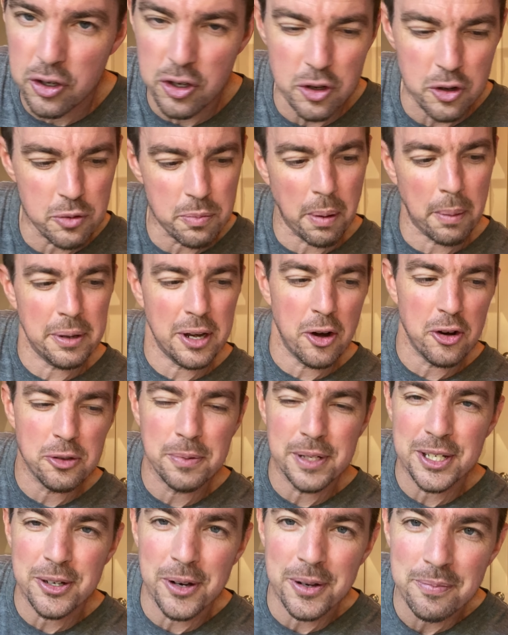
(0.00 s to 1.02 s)
you probably noticed
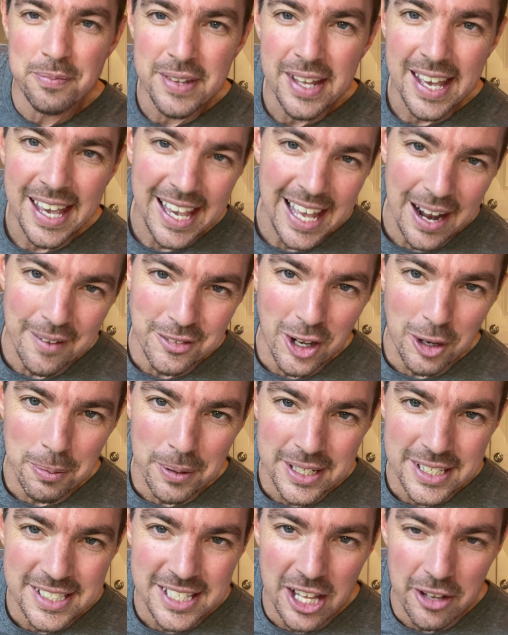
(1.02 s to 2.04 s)
me doing, and I've talked
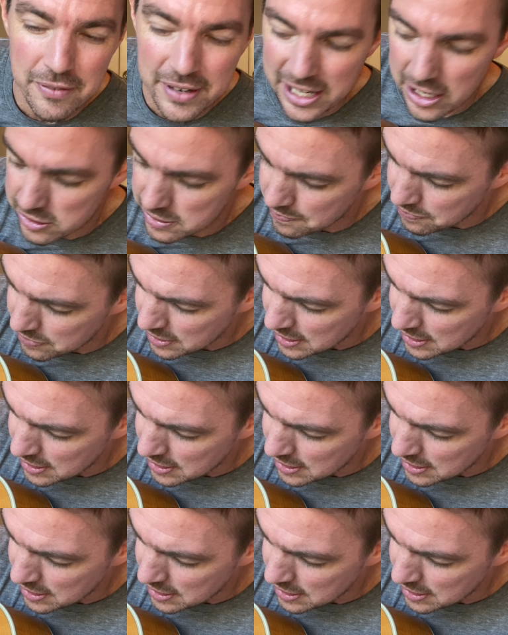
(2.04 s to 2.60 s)
about this in other videos.